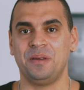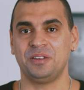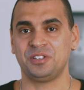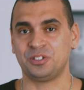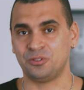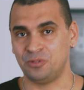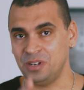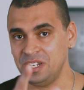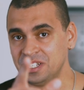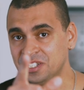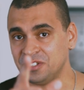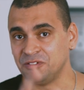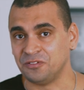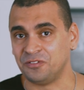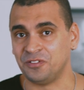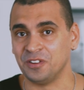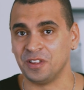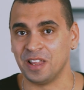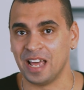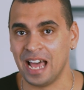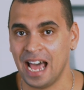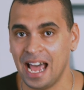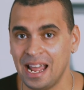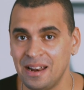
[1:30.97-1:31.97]
there's a reason
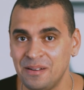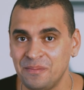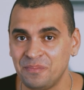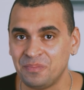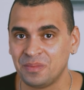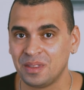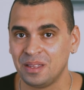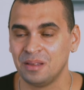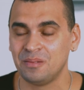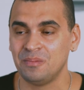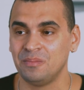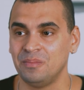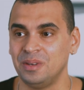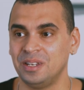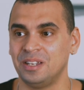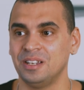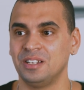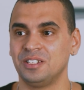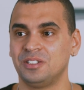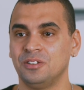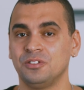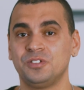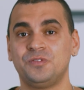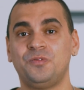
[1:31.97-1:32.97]
for that,
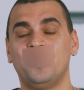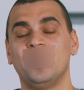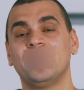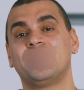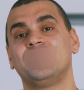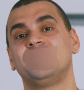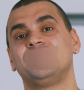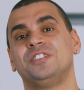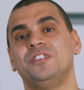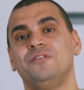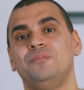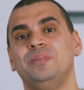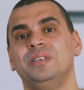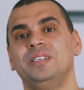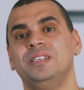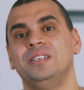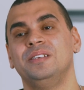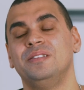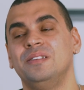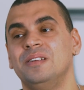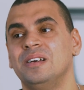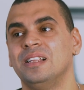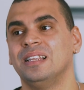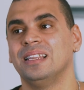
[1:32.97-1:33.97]
because those have
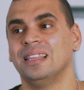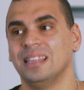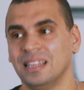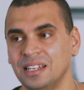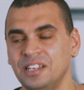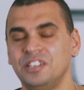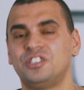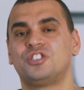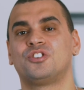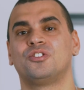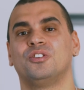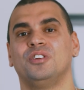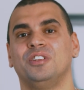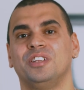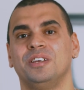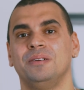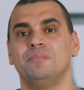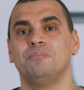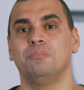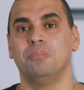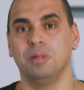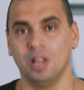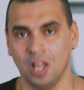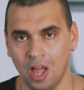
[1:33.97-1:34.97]
been literally
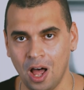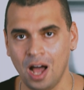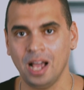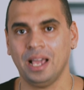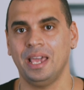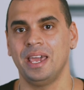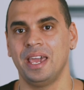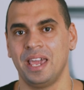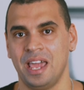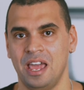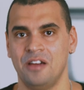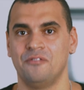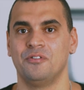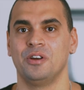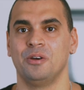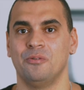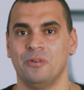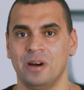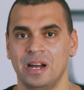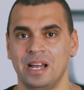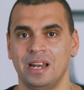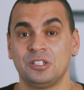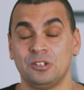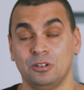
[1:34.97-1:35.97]
blocking
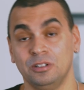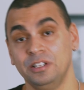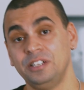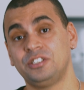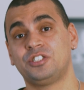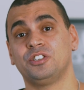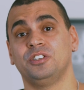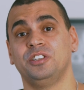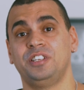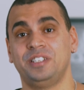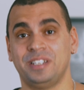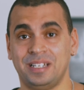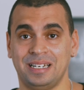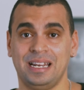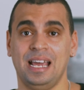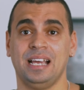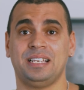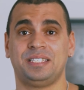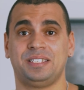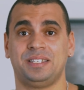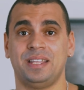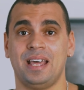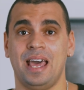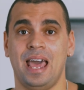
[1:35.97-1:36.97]
everyone. So literally the
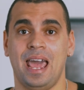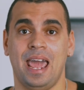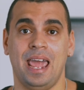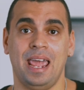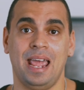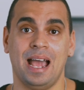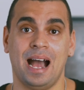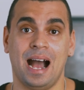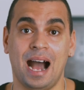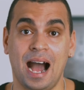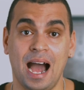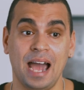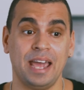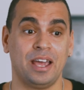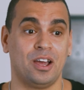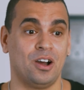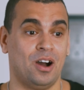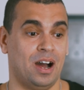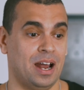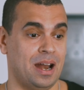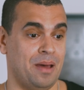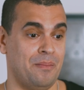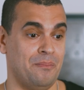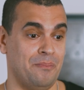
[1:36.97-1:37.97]
next day, I
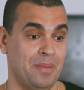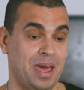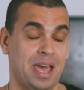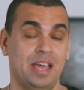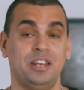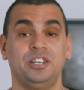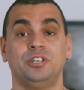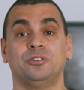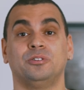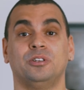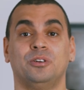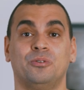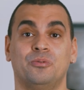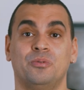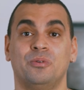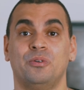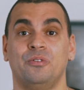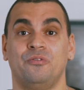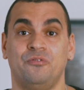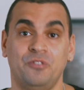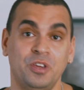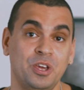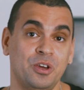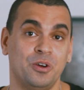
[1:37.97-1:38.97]
got a manual
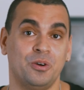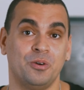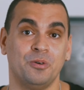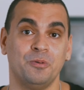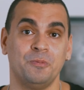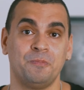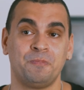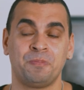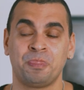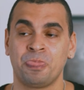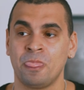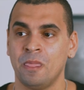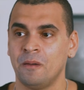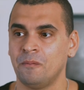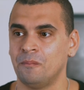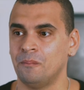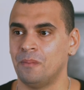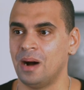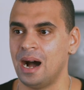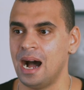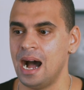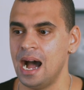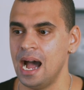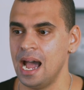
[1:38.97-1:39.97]
review
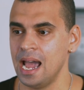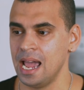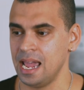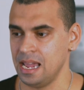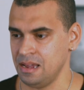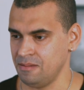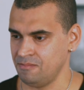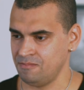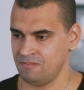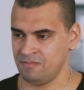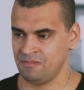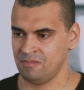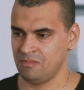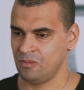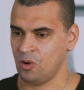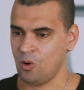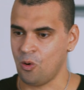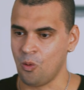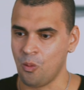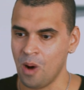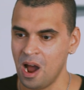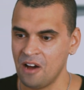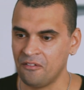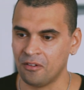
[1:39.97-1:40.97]
by
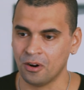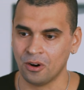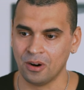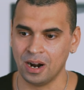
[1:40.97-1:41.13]
whoever